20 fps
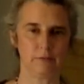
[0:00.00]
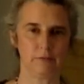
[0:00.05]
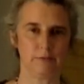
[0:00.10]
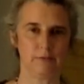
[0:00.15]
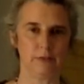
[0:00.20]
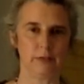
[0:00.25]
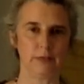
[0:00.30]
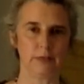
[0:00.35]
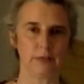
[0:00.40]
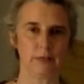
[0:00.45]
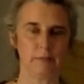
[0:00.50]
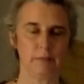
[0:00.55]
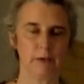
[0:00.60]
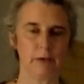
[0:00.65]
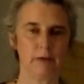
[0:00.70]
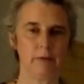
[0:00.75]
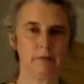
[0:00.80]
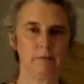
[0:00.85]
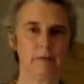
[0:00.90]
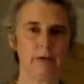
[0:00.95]
feet
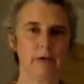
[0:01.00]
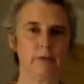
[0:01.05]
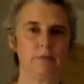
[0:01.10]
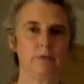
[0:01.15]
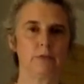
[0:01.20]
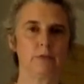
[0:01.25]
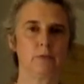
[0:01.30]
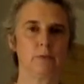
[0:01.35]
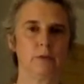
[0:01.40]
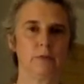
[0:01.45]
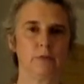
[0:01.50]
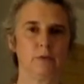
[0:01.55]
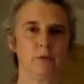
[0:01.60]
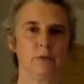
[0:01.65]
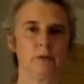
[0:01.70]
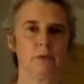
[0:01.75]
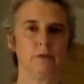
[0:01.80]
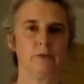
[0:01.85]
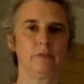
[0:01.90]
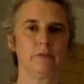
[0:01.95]
about pelvis width or a
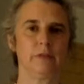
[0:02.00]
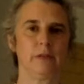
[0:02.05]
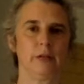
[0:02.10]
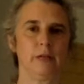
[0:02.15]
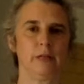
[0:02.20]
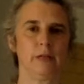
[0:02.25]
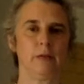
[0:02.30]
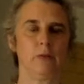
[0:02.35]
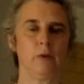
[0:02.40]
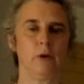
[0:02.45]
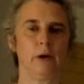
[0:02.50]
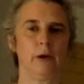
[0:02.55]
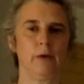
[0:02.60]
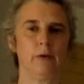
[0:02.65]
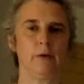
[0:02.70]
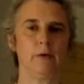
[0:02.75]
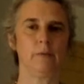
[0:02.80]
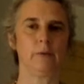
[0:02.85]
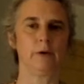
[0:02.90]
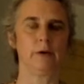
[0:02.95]
little slightly
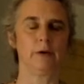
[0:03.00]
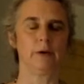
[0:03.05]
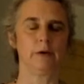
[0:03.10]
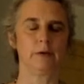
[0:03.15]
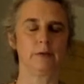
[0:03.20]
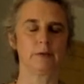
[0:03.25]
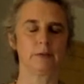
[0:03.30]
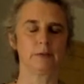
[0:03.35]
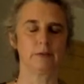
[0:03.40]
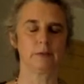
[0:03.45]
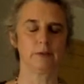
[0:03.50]
wider apart.